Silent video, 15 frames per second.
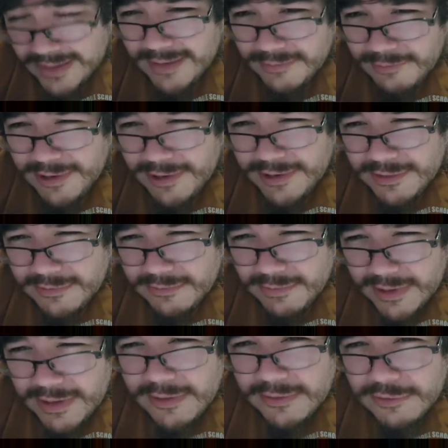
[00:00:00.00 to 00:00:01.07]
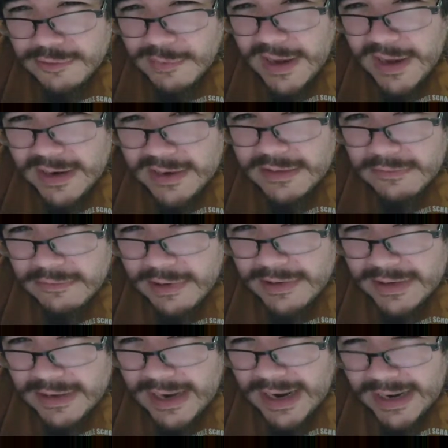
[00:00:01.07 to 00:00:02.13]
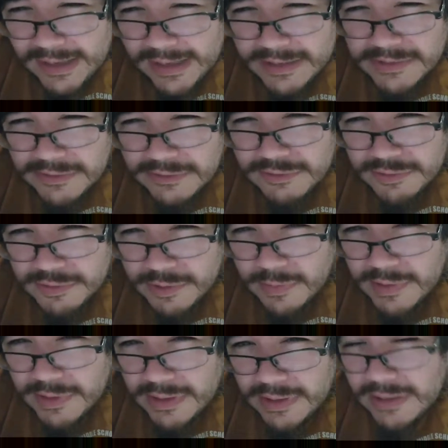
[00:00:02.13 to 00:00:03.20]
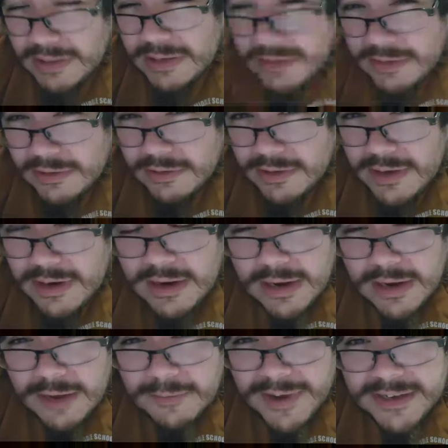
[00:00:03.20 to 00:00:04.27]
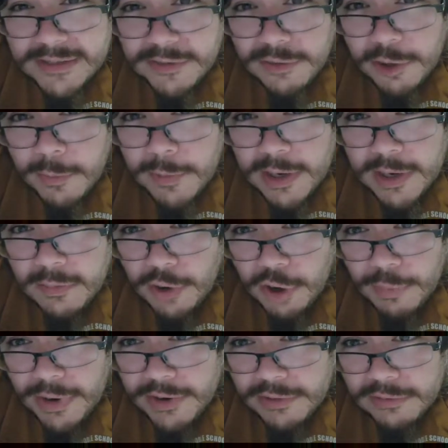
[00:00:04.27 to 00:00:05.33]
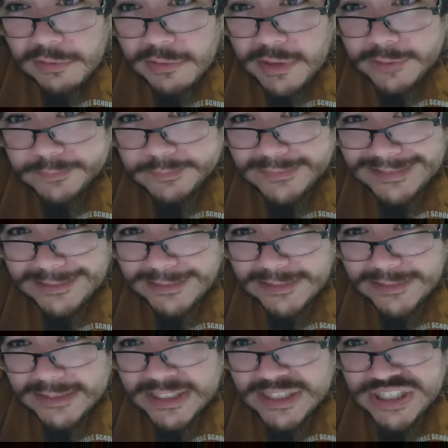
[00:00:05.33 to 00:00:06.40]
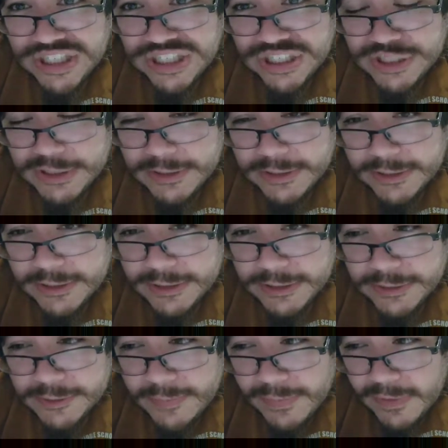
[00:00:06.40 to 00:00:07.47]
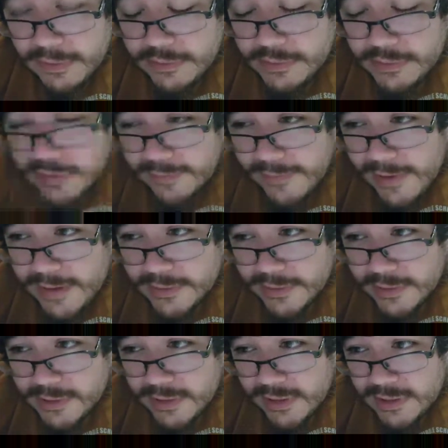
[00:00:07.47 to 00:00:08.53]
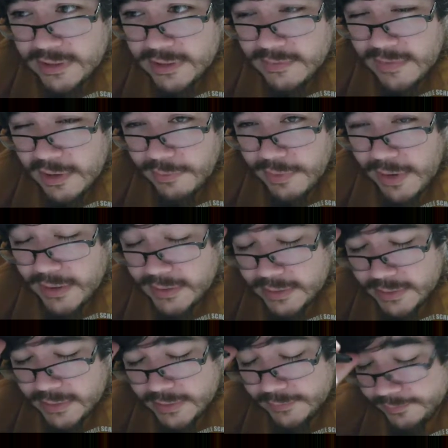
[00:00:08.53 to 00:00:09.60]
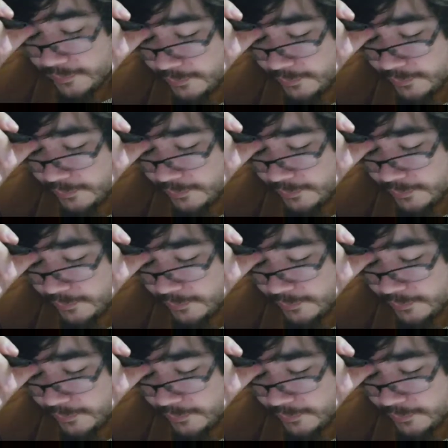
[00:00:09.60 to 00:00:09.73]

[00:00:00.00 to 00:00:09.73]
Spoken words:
seems way too dramatic to want to die because you drew something and it didn't look good. I passed the 30-minute mark, by the way. Kind of sucks. Usually in faster this, I guess I'm out of practice.